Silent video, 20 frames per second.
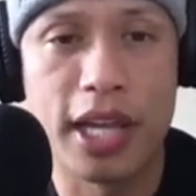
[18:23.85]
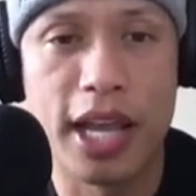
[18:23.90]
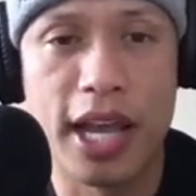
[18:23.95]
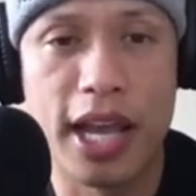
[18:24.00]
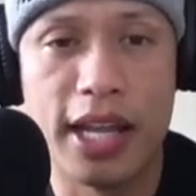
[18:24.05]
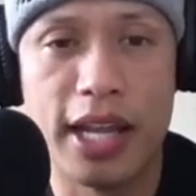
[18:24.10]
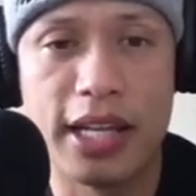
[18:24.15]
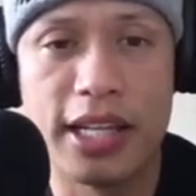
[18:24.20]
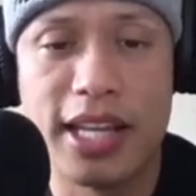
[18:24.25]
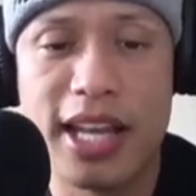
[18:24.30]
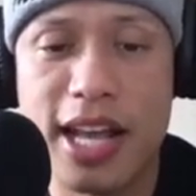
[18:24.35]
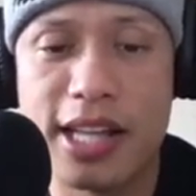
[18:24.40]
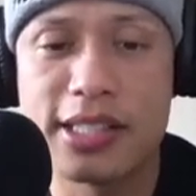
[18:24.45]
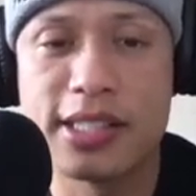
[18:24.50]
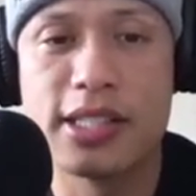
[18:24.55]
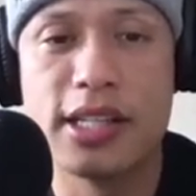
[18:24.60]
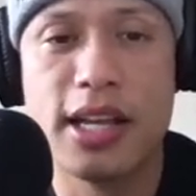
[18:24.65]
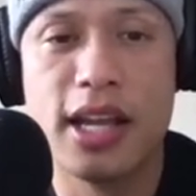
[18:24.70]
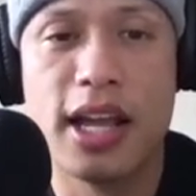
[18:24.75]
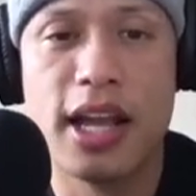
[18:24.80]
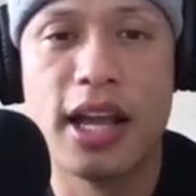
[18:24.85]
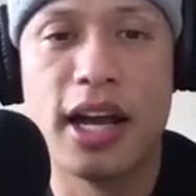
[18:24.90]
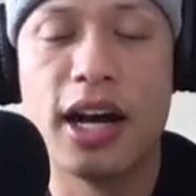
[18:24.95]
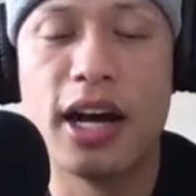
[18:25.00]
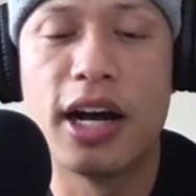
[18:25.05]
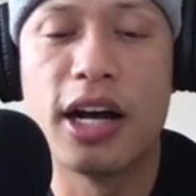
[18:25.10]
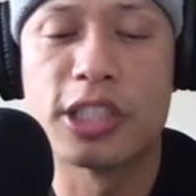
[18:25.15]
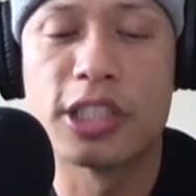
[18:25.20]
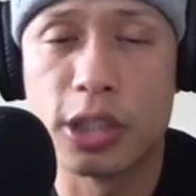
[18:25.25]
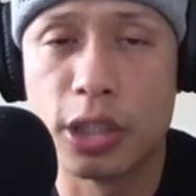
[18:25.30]
And yes,
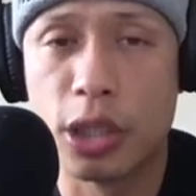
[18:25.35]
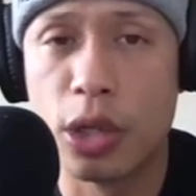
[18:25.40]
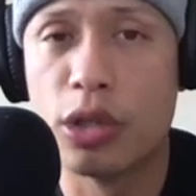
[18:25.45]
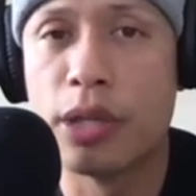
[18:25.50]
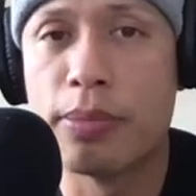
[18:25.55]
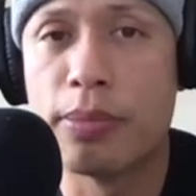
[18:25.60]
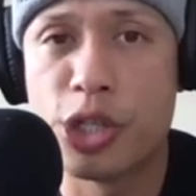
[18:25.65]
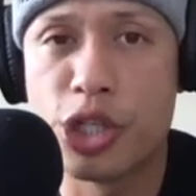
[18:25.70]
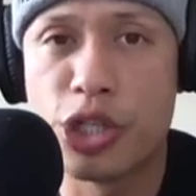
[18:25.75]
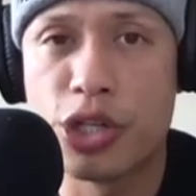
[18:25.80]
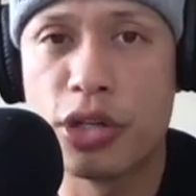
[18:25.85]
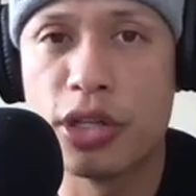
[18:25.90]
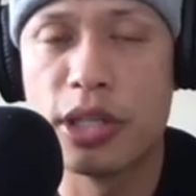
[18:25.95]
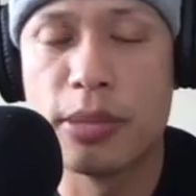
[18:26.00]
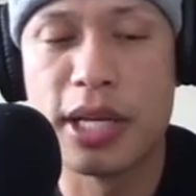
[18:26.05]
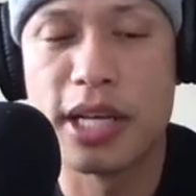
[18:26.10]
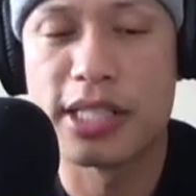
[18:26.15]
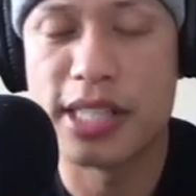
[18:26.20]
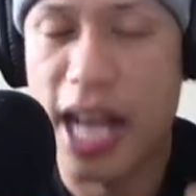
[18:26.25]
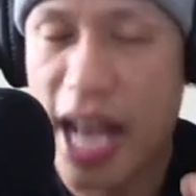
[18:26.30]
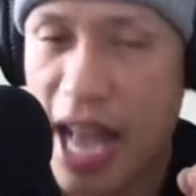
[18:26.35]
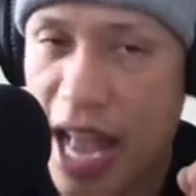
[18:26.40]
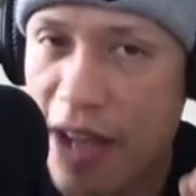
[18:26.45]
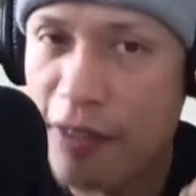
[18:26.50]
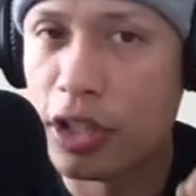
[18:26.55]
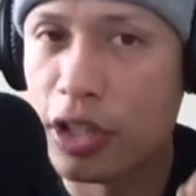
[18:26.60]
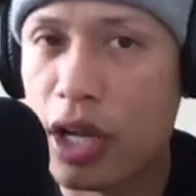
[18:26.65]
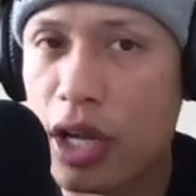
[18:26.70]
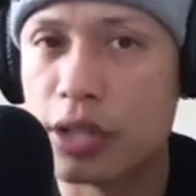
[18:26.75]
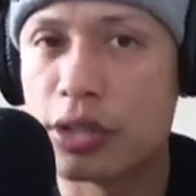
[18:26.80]
uh, slowly but surely, because I
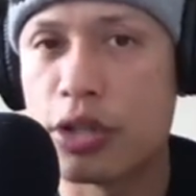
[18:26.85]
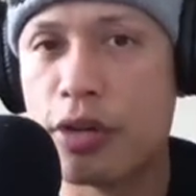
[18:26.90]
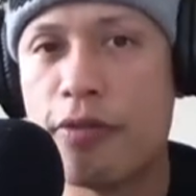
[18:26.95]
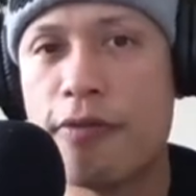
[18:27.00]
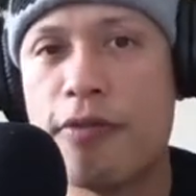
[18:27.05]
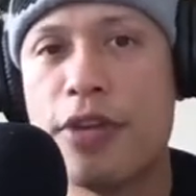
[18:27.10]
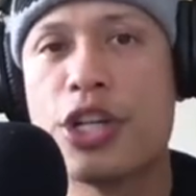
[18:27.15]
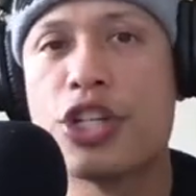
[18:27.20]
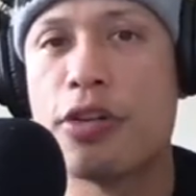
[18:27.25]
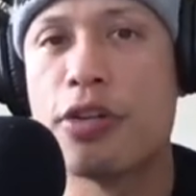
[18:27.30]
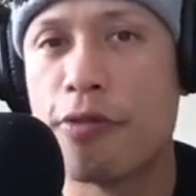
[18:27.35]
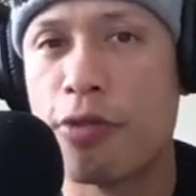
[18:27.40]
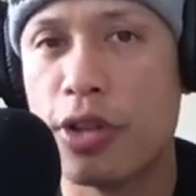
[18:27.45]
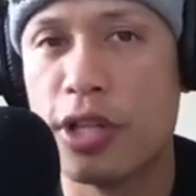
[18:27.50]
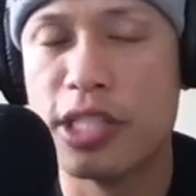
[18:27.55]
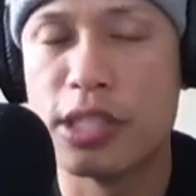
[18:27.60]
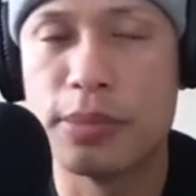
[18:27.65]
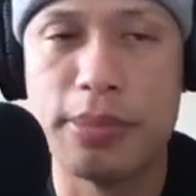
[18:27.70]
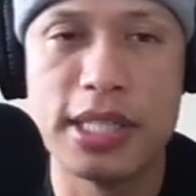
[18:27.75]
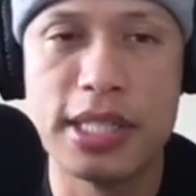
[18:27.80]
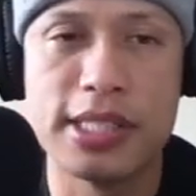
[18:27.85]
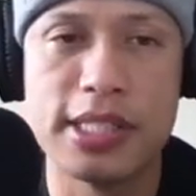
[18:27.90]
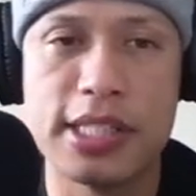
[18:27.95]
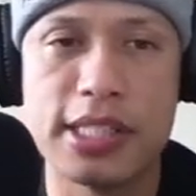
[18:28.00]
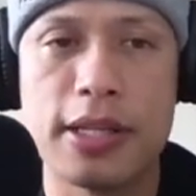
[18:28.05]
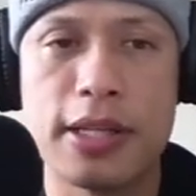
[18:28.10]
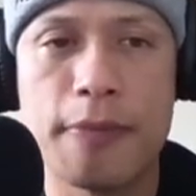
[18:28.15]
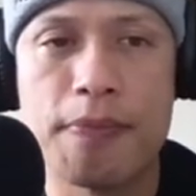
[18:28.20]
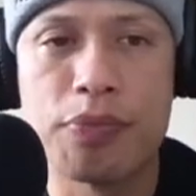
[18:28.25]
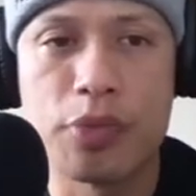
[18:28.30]
have a long-term vision for this
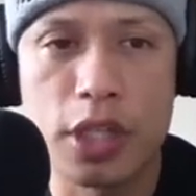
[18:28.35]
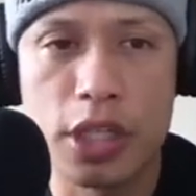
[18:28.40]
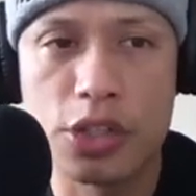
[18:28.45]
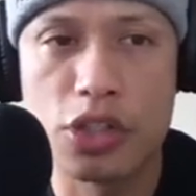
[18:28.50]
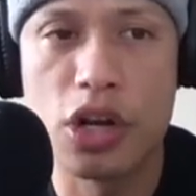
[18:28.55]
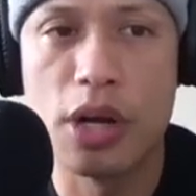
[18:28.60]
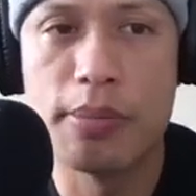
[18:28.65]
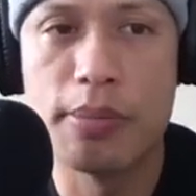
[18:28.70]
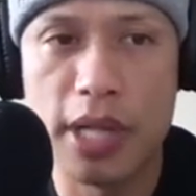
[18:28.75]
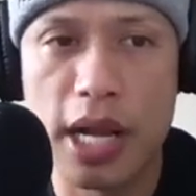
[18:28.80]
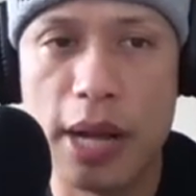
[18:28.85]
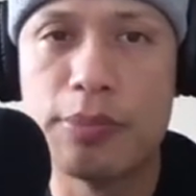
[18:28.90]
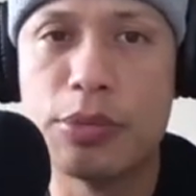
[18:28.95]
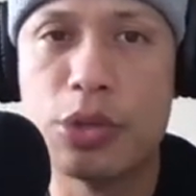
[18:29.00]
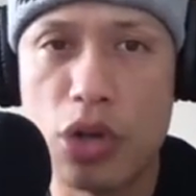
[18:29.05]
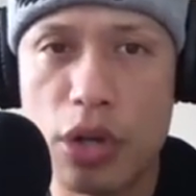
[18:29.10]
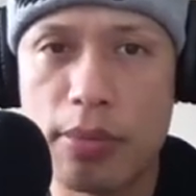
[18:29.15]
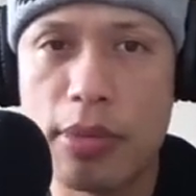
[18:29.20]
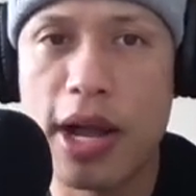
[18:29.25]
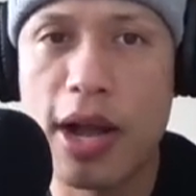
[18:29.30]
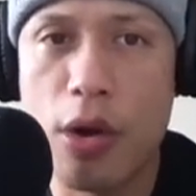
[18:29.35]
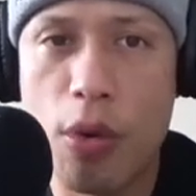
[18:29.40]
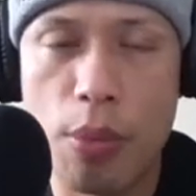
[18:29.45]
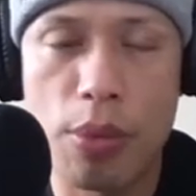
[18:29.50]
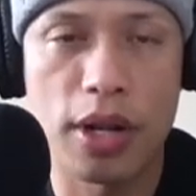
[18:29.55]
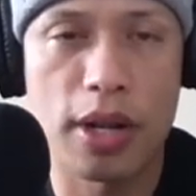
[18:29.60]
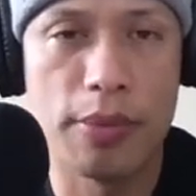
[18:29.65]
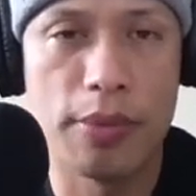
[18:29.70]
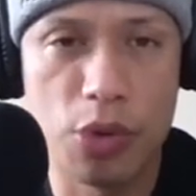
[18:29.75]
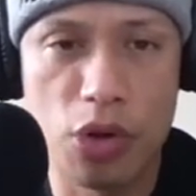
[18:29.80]
business. So I'm, I'm doing my
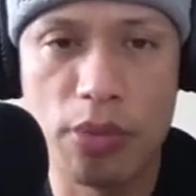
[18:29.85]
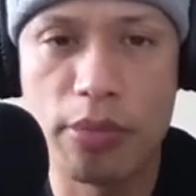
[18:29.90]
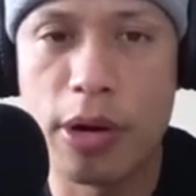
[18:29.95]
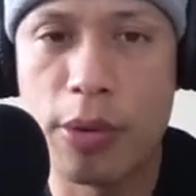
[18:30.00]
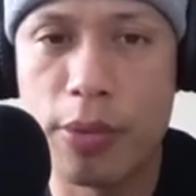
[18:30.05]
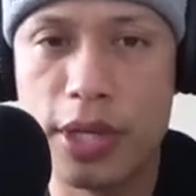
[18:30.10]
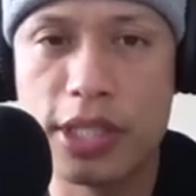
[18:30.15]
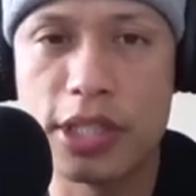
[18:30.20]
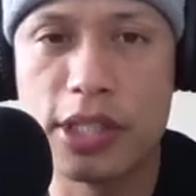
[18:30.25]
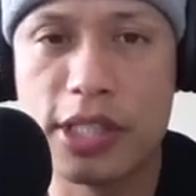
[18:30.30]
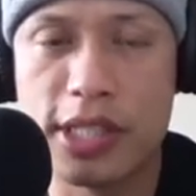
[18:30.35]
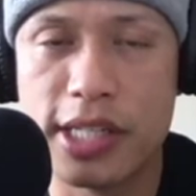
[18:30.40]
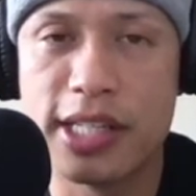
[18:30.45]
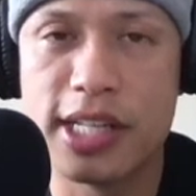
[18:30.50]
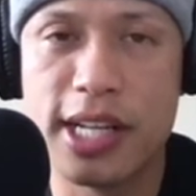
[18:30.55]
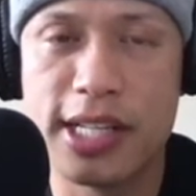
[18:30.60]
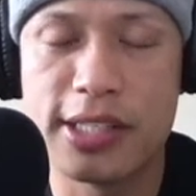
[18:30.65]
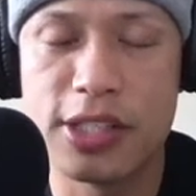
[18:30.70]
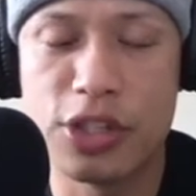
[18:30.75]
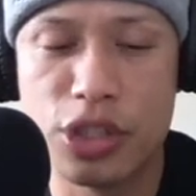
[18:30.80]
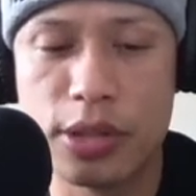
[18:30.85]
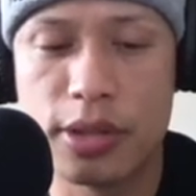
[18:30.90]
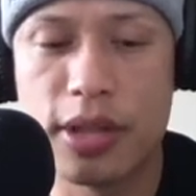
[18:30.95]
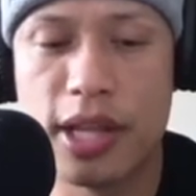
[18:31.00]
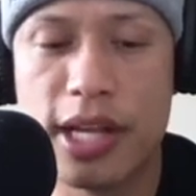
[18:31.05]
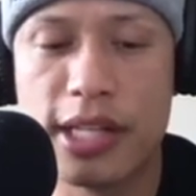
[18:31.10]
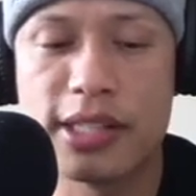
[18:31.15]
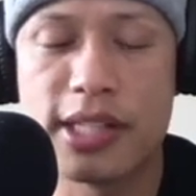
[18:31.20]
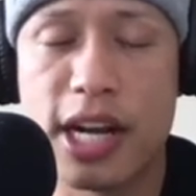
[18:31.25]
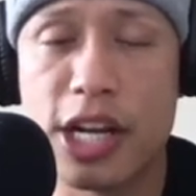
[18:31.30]
homework, I'm doing my research. And yes, there's
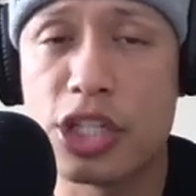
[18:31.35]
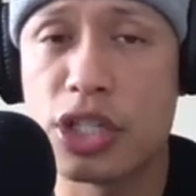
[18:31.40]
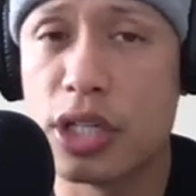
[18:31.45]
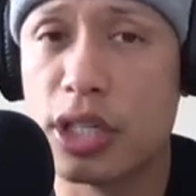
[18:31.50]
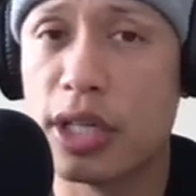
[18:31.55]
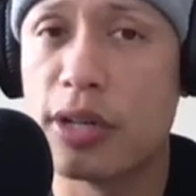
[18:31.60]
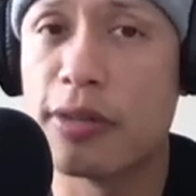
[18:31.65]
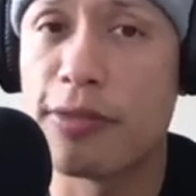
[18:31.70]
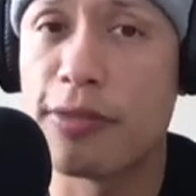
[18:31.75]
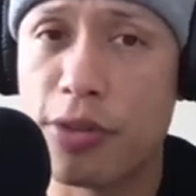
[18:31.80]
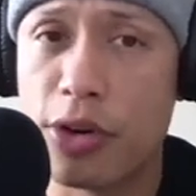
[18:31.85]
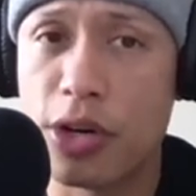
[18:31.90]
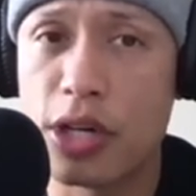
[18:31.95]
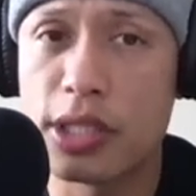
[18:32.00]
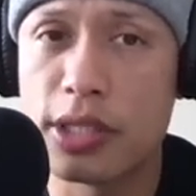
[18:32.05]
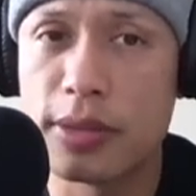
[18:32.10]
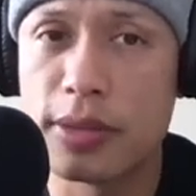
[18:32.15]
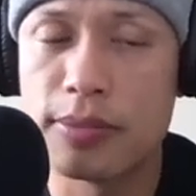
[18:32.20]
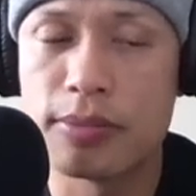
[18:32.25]
things that I should have done first,